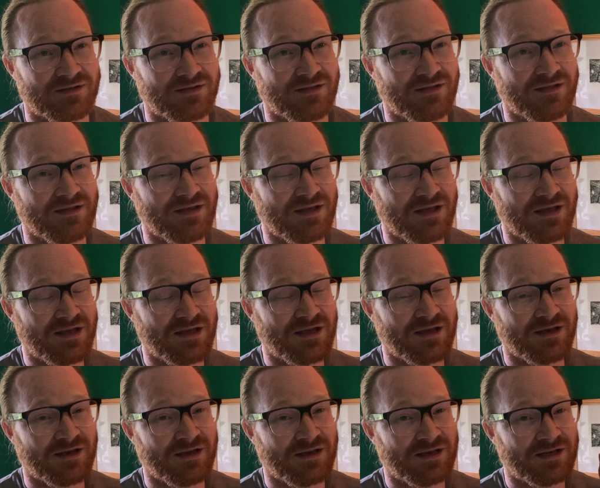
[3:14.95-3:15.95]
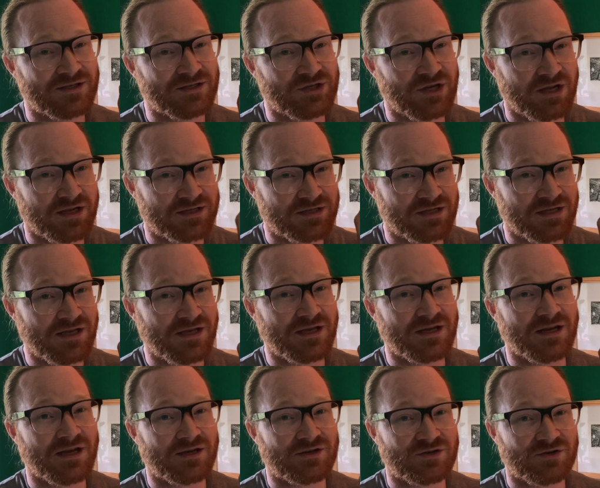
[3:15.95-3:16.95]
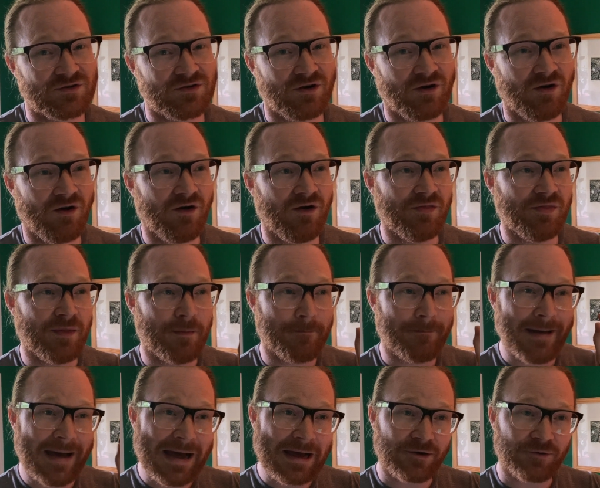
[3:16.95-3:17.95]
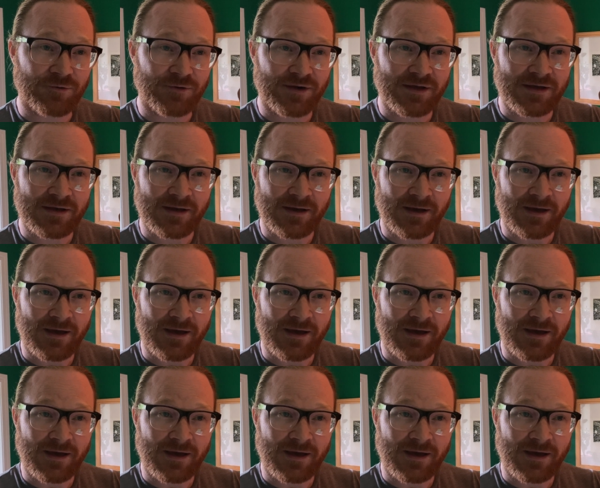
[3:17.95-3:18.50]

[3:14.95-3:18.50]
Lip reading: the JST connector on the battery